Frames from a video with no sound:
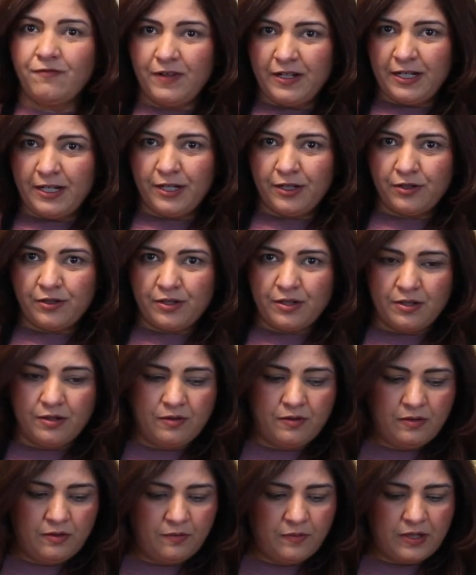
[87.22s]
vinegar.
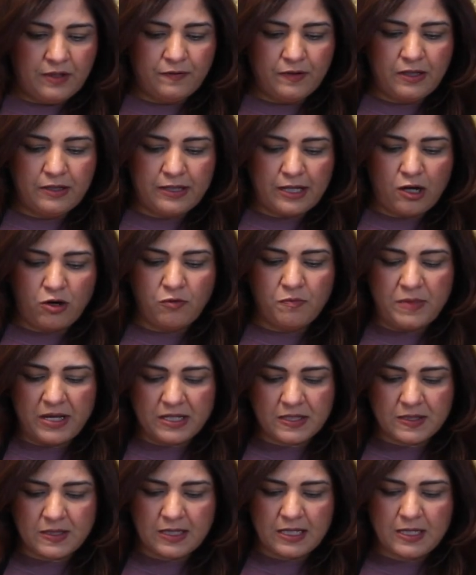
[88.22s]
We will now
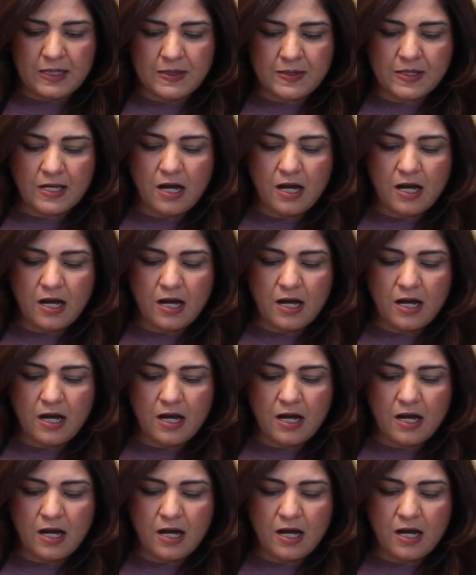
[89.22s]
mix these